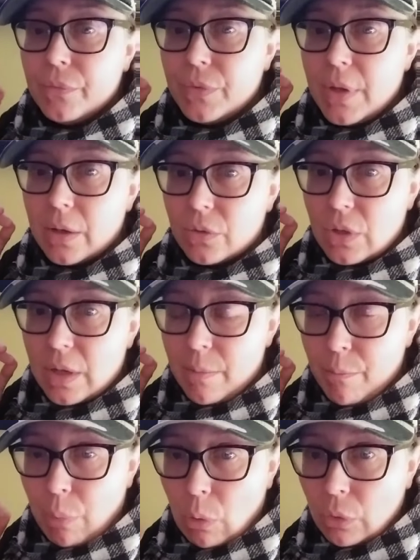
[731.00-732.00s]
There's an
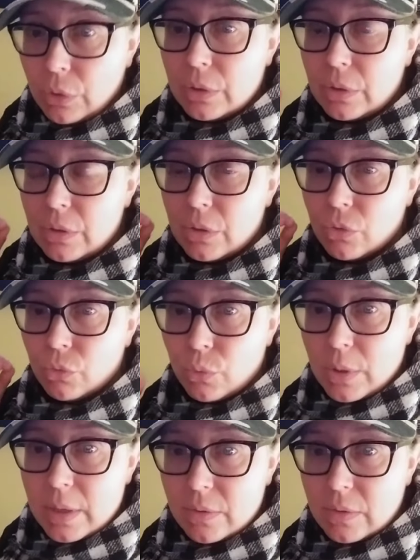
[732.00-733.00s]
important
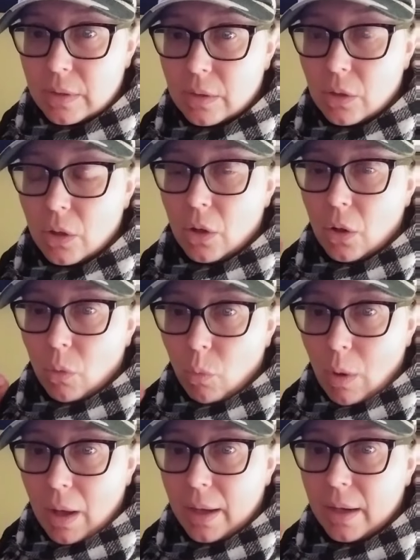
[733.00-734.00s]
reason
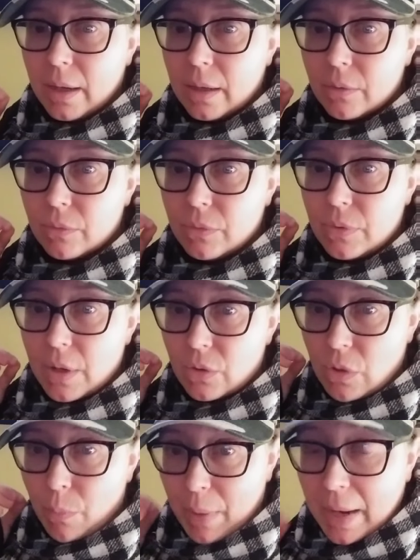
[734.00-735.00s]
why
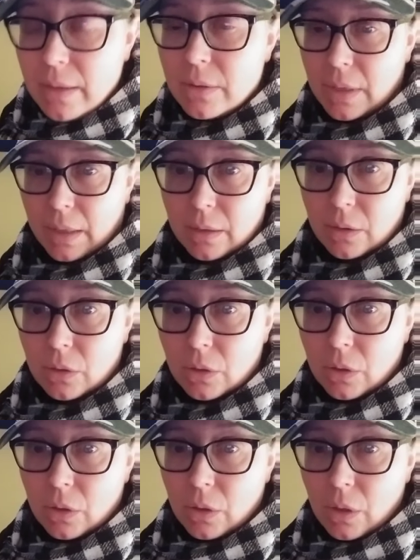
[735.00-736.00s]
there's a painting.
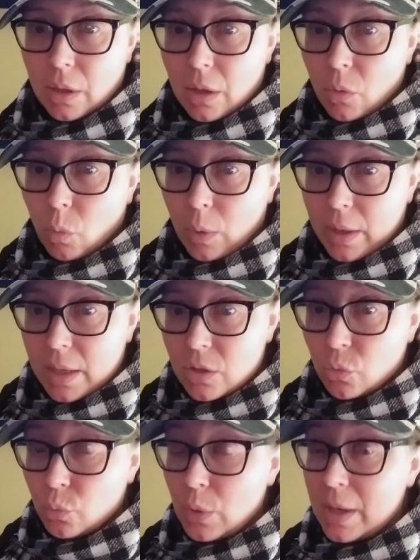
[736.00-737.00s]
When
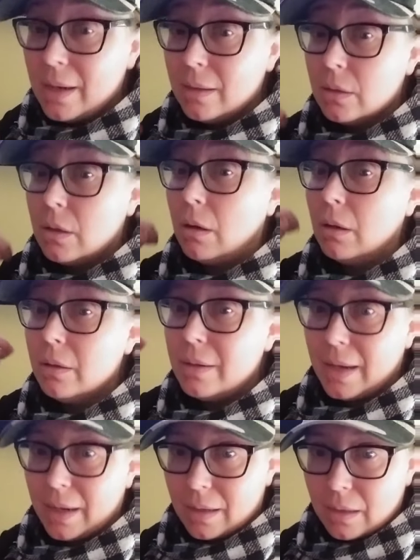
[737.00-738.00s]
it's
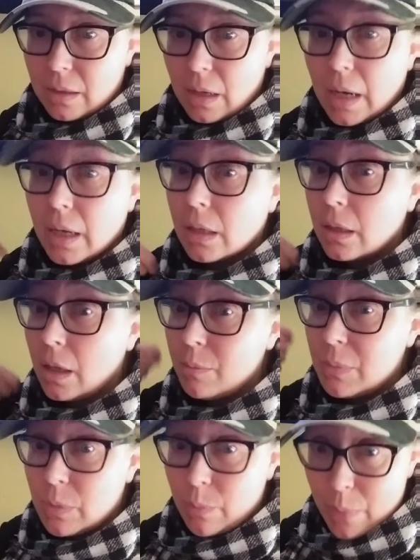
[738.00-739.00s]
reincarnated and it
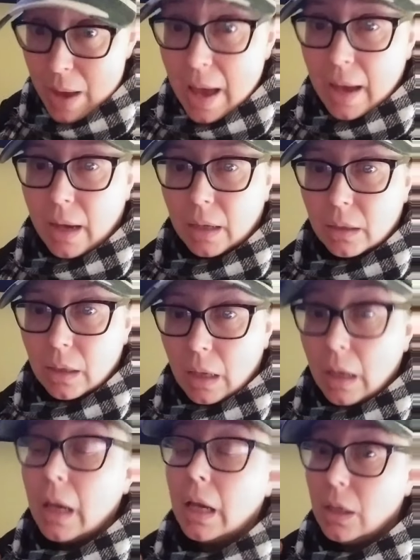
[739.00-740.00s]
comes back
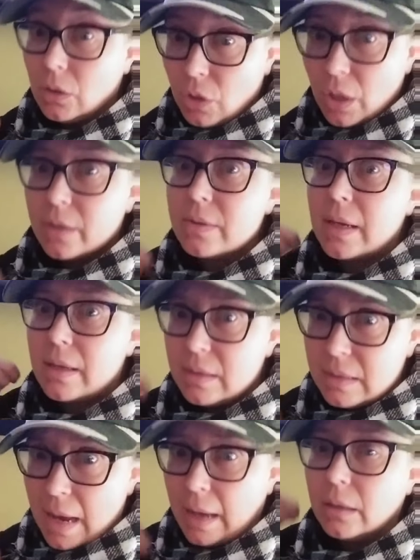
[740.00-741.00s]
and it looks
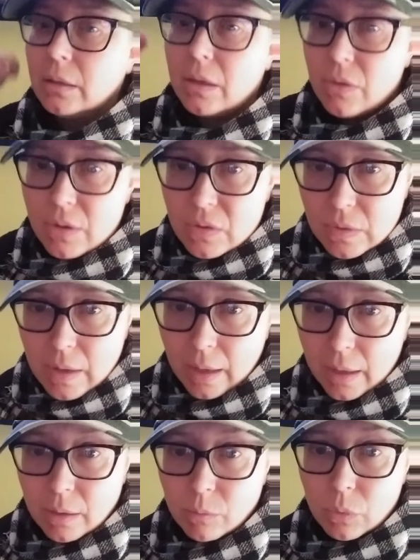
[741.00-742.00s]
exactly the
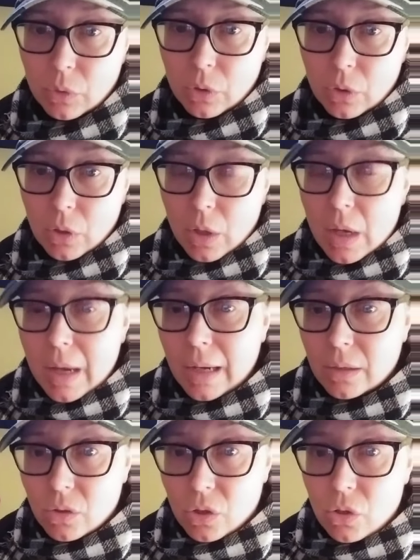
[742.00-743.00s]
same,
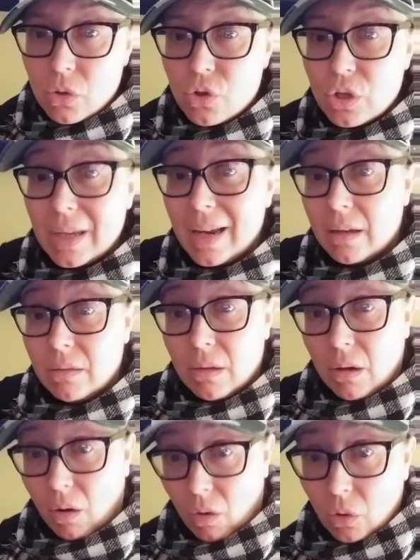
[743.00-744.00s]
it's usually in
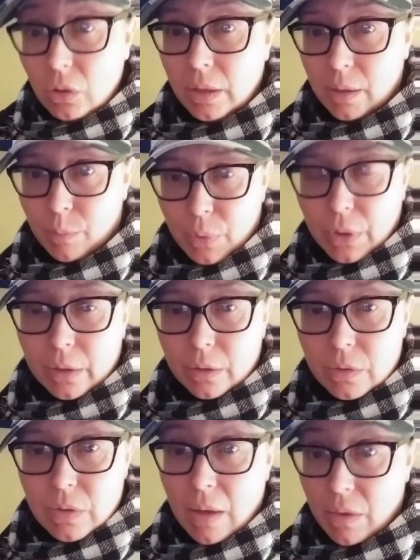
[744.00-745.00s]
the holy
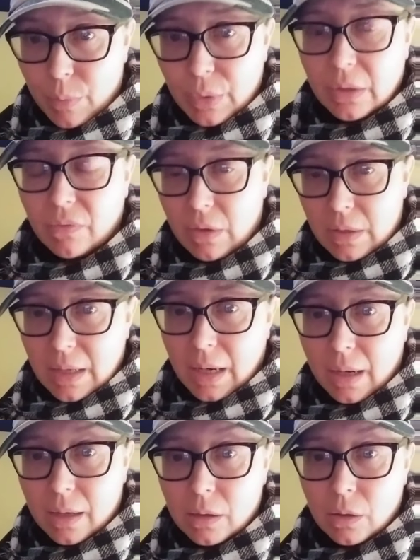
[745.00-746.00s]
books and the book of the
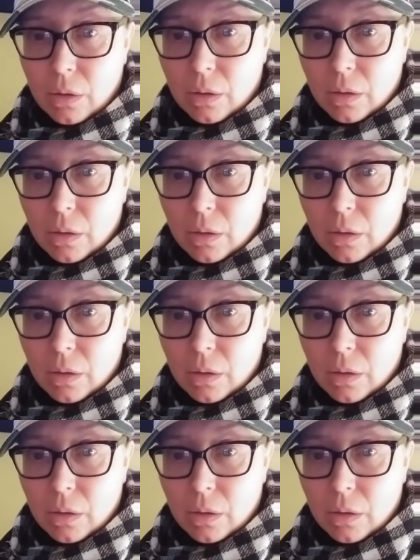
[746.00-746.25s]
dead,